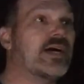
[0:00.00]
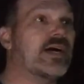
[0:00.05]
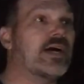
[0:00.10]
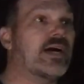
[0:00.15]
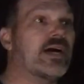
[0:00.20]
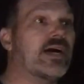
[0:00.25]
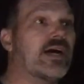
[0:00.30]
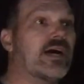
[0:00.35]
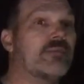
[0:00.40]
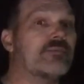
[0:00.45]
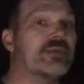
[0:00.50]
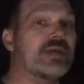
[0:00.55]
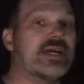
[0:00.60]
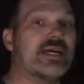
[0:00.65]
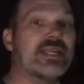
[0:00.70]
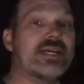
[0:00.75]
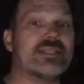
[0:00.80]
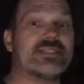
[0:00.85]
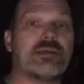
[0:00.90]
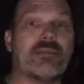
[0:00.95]
It
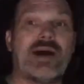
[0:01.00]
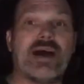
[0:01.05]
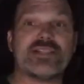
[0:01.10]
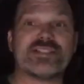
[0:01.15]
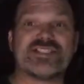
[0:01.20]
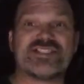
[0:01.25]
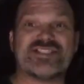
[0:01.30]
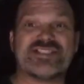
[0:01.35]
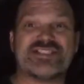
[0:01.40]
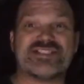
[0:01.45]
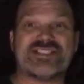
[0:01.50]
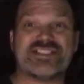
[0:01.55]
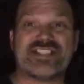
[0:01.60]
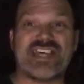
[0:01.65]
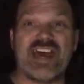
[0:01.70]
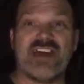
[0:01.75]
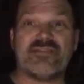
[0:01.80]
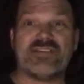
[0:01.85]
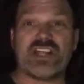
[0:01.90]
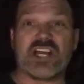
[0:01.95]
is about
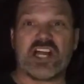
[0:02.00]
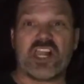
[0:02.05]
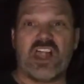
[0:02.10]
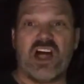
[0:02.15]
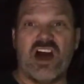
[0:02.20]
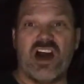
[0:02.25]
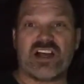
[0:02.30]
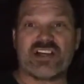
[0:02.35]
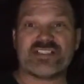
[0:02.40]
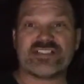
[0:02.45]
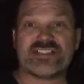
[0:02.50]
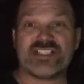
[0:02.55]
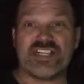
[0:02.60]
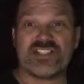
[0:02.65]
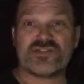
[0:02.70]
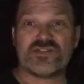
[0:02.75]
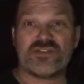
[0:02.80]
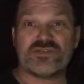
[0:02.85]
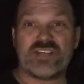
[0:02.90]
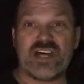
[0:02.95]
7 o'clock
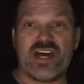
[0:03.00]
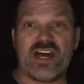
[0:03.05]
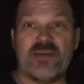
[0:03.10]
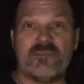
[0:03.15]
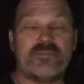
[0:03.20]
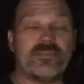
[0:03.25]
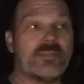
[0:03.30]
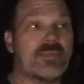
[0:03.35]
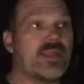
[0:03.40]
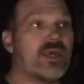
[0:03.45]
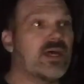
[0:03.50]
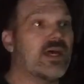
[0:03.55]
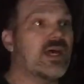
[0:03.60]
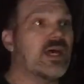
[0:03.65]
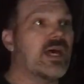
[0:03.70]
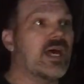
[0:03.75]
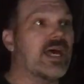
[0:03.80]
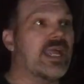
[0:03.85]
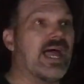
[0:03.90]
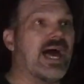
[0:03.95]
Central Time,
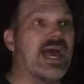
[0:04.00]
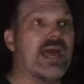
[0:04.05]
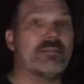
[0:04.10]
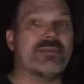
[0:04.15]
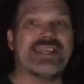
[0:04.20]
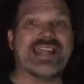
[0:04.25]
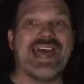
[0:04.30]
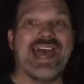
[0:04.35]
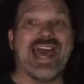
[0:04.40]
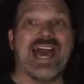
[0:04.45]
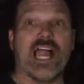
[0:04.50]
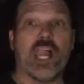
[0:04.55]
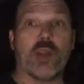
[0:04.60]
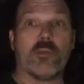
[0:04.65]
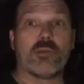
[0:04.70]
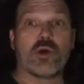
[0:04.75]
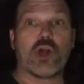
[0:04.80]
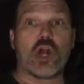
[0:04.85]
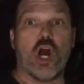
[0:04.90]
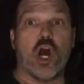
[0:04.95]
and I am in
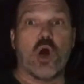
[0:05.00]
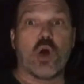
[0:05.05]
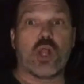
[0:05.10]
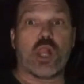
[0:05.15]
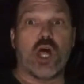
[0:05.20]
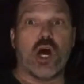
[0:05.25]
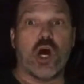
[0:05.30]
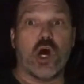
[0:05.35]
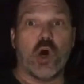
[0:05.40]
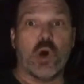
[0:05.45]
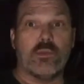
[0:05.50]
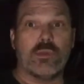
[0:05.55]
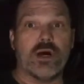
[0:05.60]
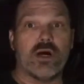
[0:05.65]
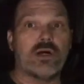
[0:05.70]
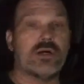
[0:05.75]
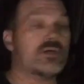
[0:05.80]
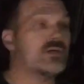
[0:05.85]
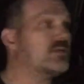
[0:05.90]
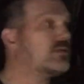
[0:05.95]
Elmer,
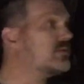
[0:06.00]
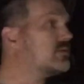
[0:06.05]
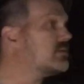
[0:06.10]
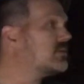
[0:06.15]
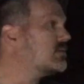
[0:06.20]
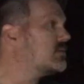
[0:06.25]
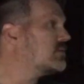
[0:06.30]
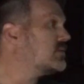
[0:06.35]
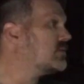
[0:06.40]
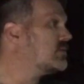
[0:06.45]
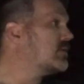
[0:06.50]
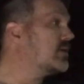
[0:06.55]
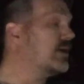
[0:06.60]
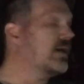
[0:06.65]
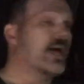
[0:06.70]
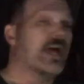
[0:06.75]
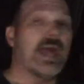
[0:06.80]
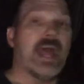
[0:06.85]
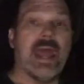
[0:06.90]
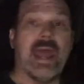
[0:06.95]
Oklahoma,
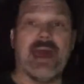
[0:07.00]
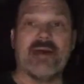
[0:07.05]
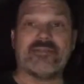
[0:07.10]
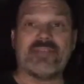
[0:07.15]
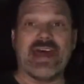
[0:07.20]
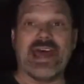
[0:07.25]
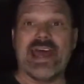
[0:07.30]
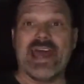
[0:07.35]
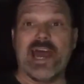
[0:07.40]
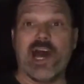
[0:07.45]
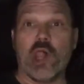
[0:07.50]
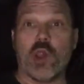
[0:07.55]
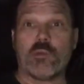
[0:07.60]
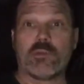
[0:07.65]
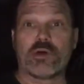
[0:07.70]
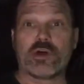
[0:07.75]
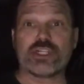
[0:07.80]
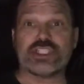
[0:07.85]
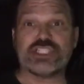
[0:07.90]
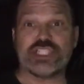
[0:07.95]
at the
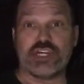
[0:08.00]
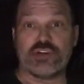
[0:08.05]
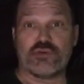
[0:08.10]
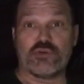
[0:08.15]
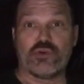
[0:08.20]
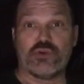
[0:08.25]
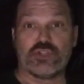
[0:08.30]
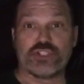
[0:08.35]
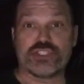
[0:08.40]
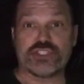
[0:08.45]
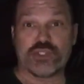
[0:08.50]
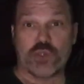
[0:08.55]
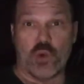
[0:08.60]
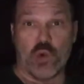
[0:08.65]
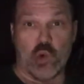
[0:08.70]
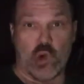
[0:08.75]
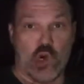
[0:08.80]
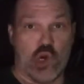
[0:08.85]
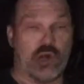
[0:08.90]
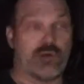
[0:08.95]
Elmer General
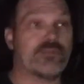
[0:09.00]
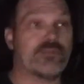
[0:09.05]
Store.